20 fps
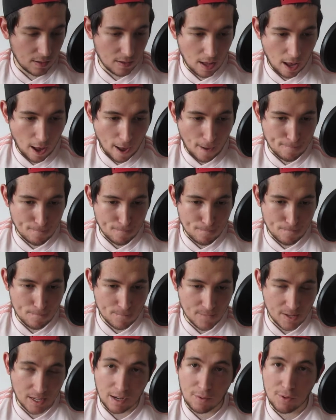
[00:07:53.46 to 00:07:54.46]
um,
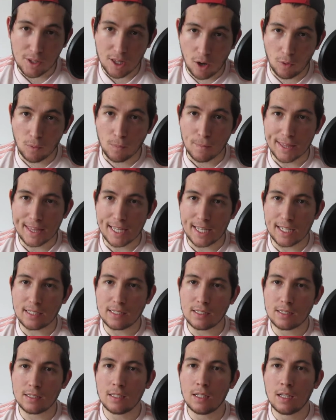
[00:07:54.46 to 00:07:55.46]
to go along with
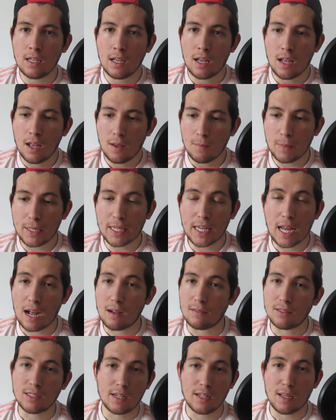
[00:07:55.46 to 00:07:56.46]
this, pick it up.
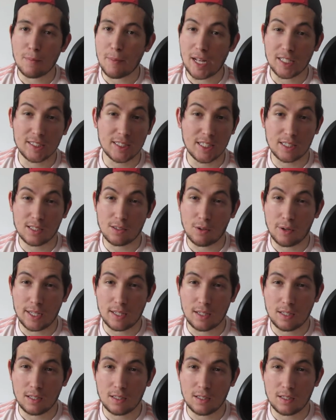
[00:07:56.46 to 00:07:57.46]
It's only about six quid,
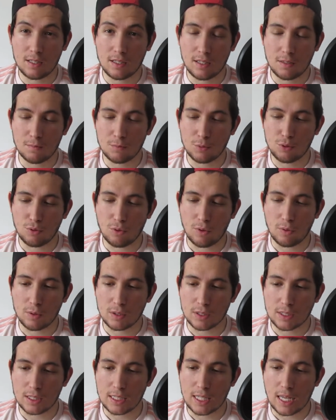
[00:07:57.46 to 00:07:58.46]
I'm sure it
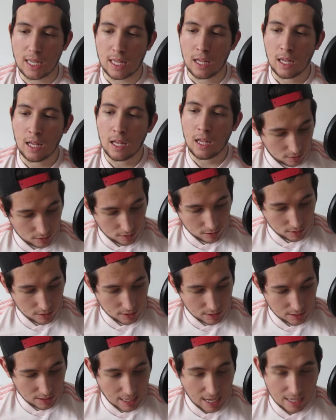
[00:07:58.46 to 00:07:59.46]
was today.
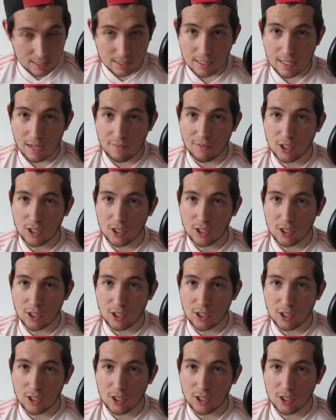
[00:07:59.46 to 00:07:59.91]
That's another